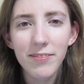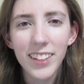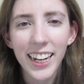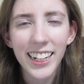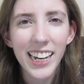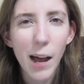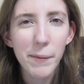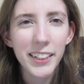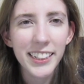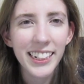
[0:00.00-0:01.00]

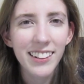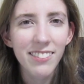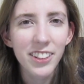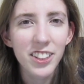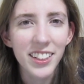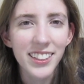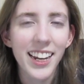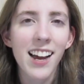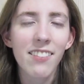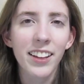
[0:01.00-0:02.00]
economically inefficient, to
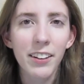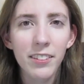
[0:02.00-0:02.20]
have, like,